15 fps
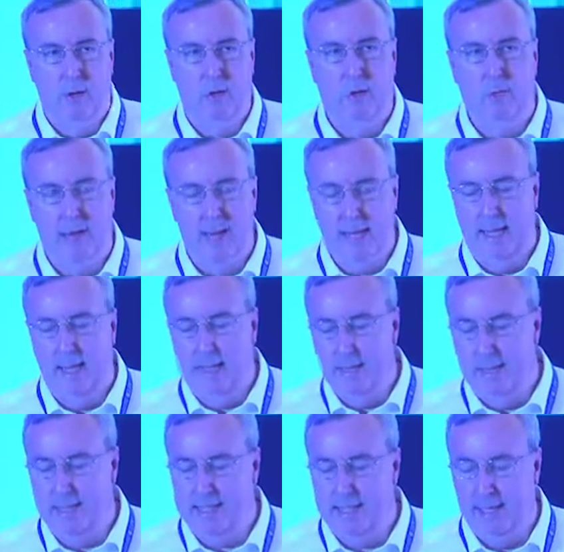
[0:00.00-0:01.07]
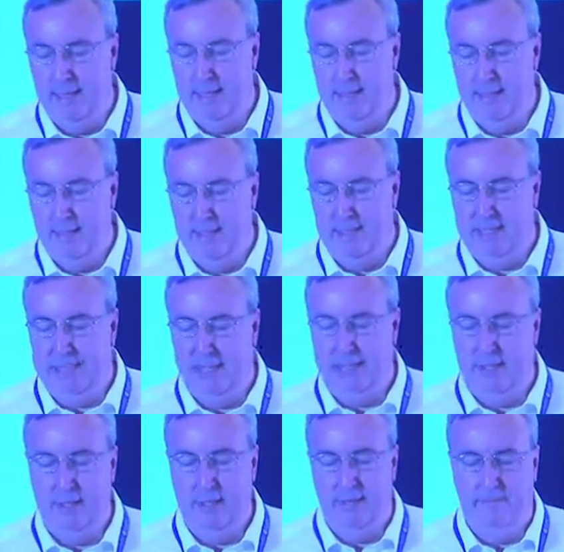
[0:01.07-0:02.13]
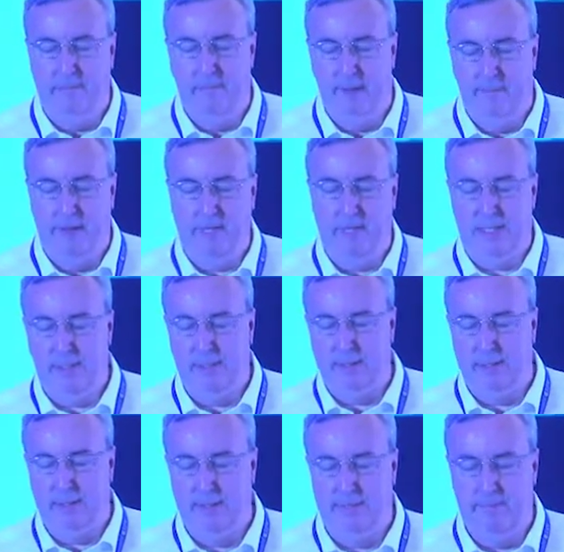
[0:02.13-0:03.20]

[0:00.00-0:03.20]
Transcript: greatly increasing the potential of other sorts of